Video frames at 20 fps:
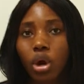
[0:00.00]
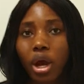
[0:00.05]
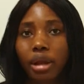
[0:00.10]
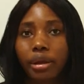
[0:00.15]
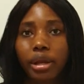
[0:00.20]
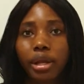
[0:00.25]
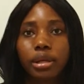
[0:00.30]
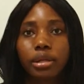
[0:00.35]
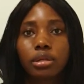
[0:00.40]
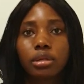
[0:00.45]

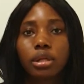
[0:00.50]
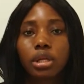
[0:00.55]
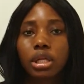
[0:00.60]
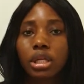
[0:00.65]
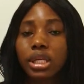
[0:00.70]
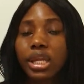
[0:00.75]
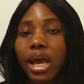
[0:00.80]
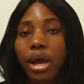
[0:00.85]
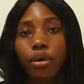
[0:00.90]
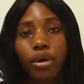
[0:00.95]
And then
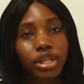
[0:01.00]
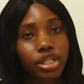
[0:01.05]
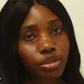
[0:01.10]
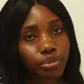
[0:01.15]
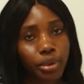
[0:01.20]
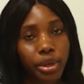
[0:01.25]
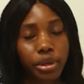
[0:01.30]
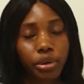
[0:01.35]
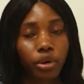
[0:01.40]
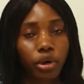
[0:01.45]
they are going to
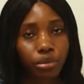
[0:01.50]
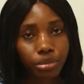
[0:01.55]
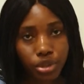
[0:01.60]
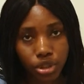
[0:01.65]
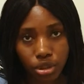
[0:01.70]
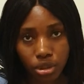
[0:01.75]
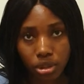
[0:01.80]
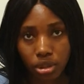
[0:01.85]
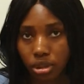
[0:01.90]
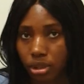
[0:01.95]
pay you commission.